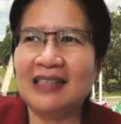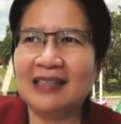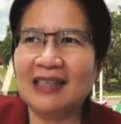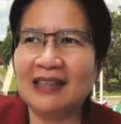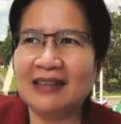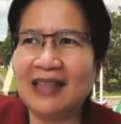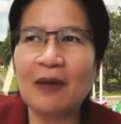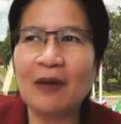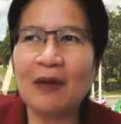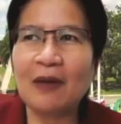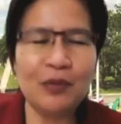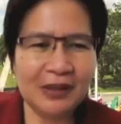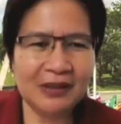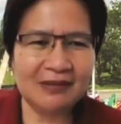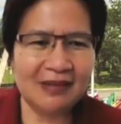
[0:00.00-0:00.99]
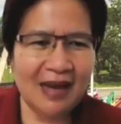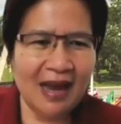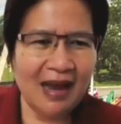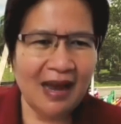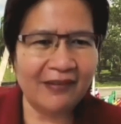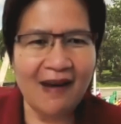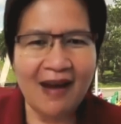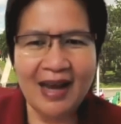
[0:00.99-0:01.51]
they would
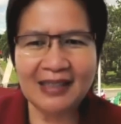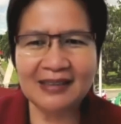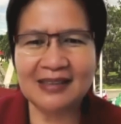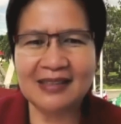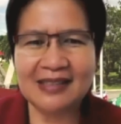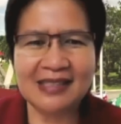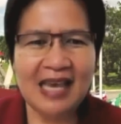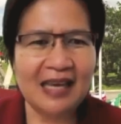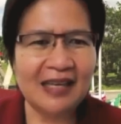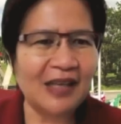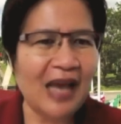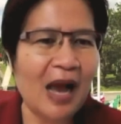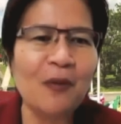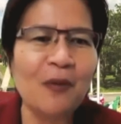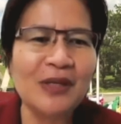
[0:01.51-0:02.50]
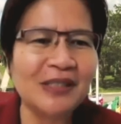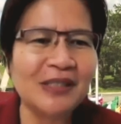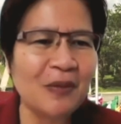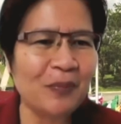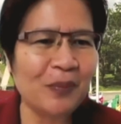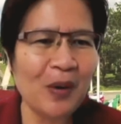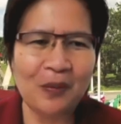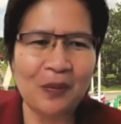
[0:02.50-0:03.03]
write and say, how is the
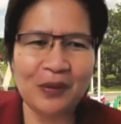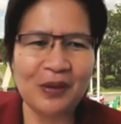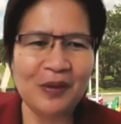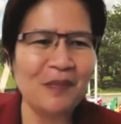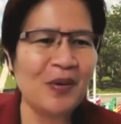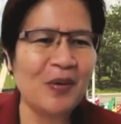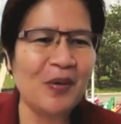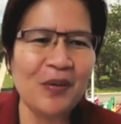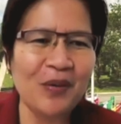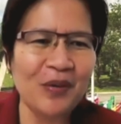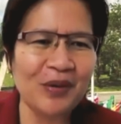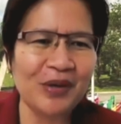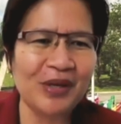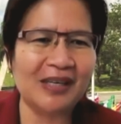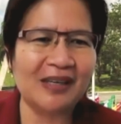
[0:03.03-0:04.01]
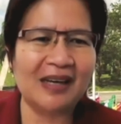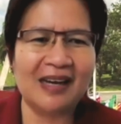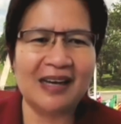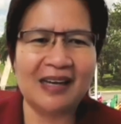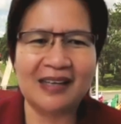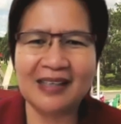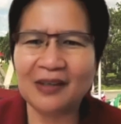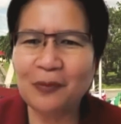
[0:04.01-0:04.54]
program going?
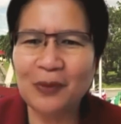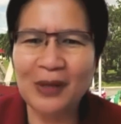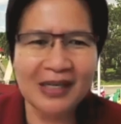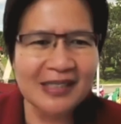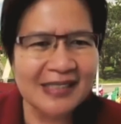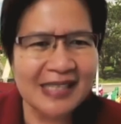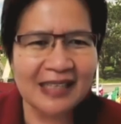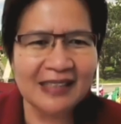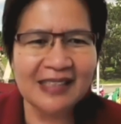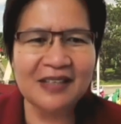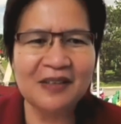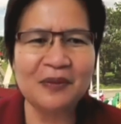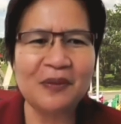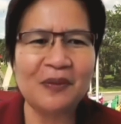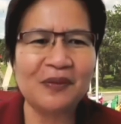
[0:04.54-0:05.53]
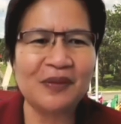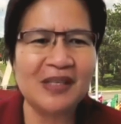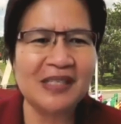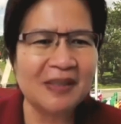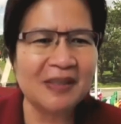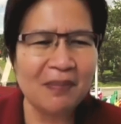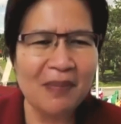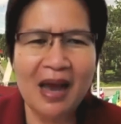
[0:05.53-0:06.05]
We are sending,
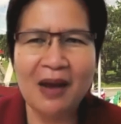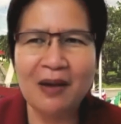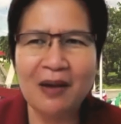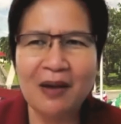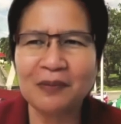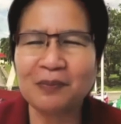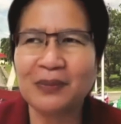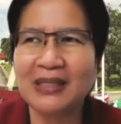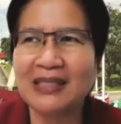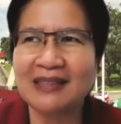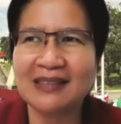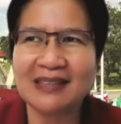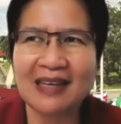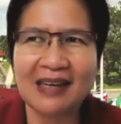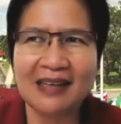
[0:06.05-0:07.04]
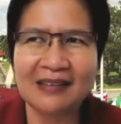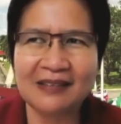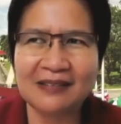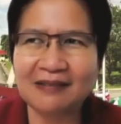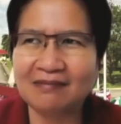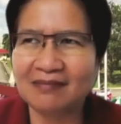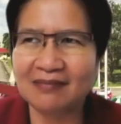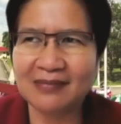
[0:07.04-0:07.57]
this amount, please
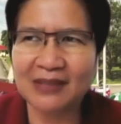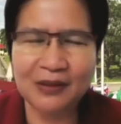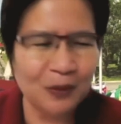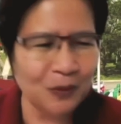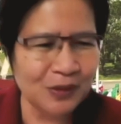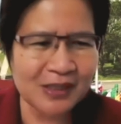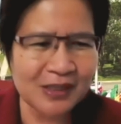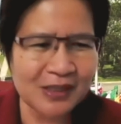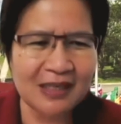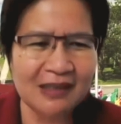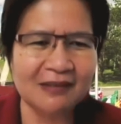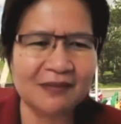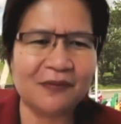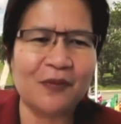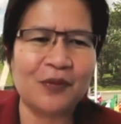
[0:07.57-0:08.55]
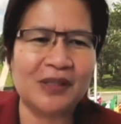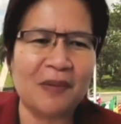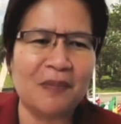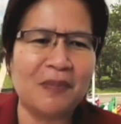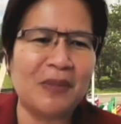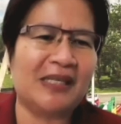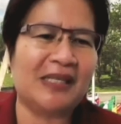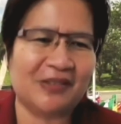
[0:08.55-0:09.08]
use it for the
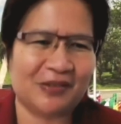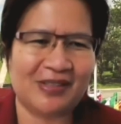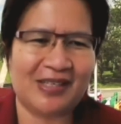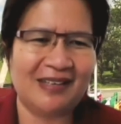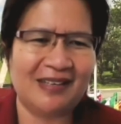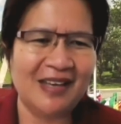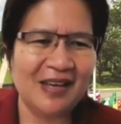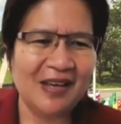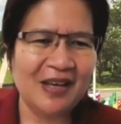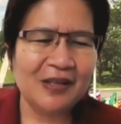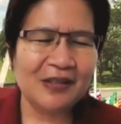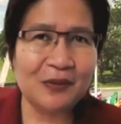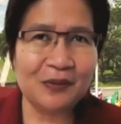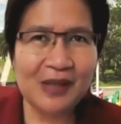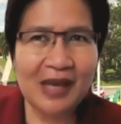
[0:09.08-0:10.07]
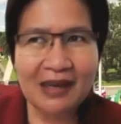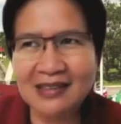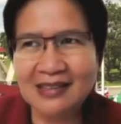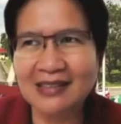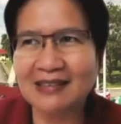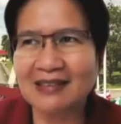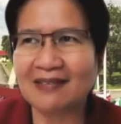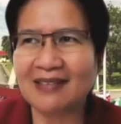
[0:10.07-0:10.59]
ministry. So
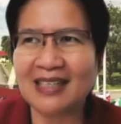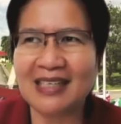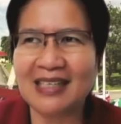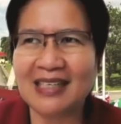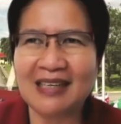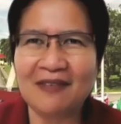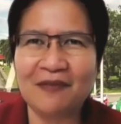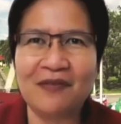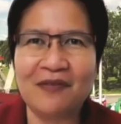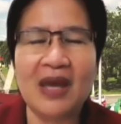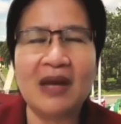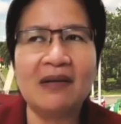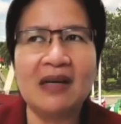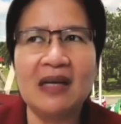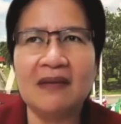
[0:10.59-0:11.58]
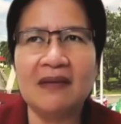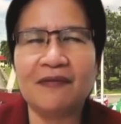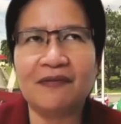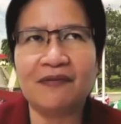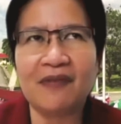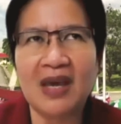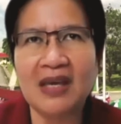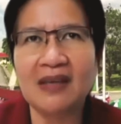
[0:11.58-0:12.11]
that's really very
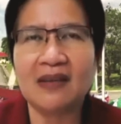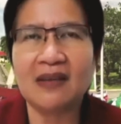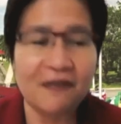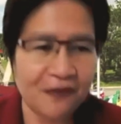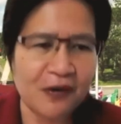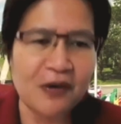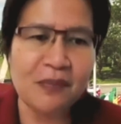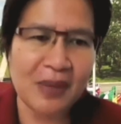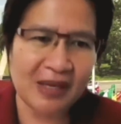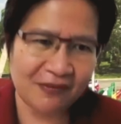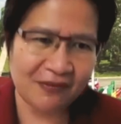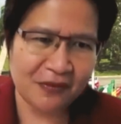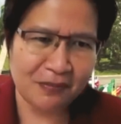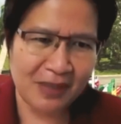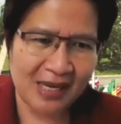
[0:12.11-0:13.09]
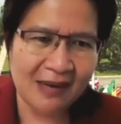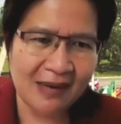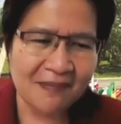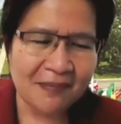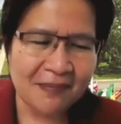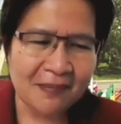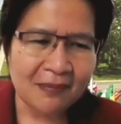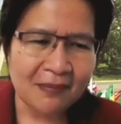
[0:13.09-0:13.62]
faith affirming for me.
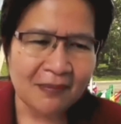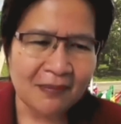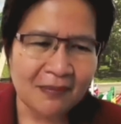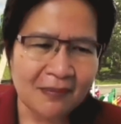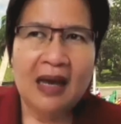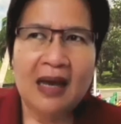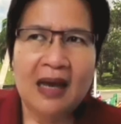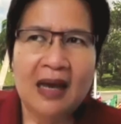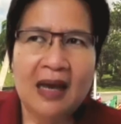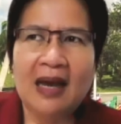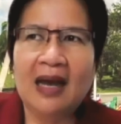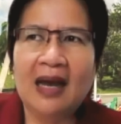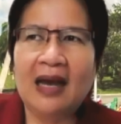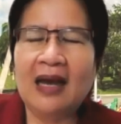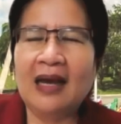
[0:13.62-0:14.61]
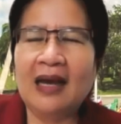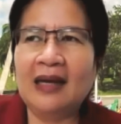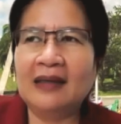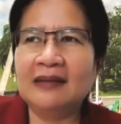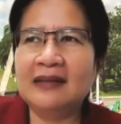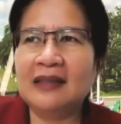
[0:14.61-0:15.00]
And